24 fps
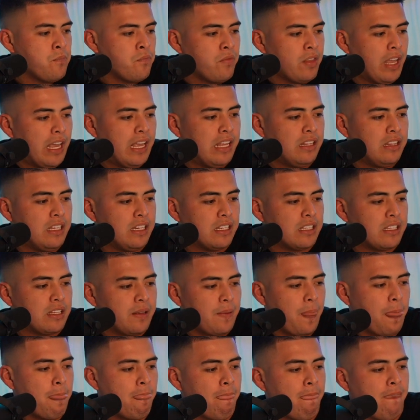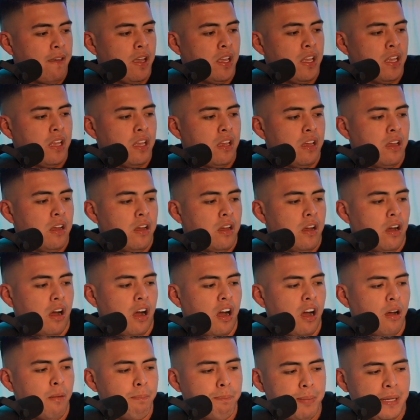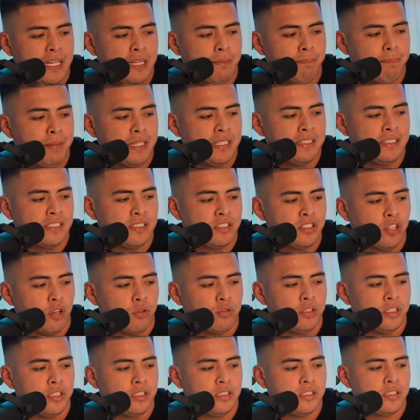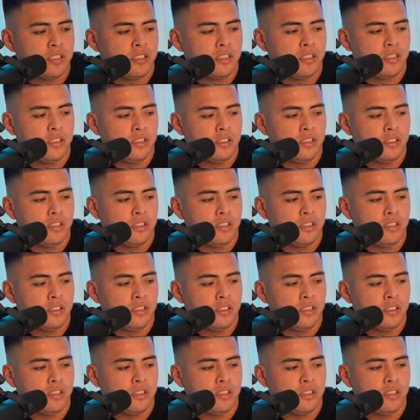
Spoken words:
And look, all big business owners,